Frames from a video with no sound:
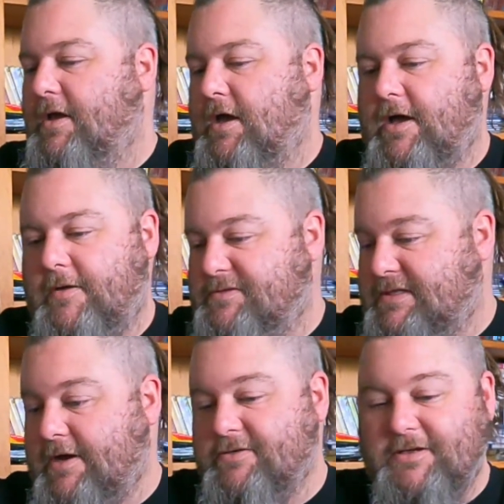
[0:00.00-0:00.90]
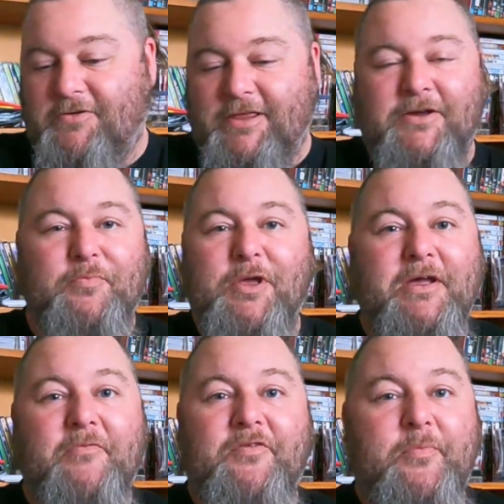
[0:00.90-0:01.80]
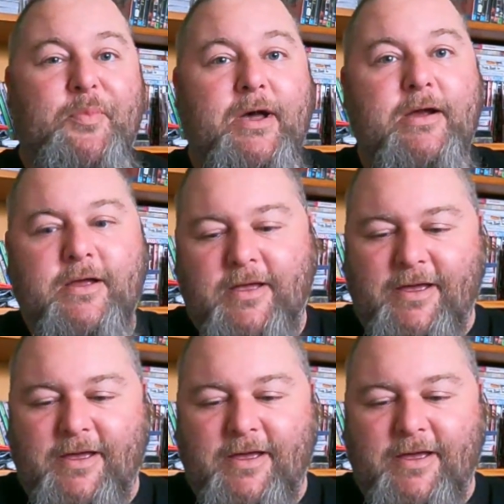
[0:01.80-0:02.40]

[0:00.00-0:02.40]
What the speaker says: So that was a really good pickup for $1.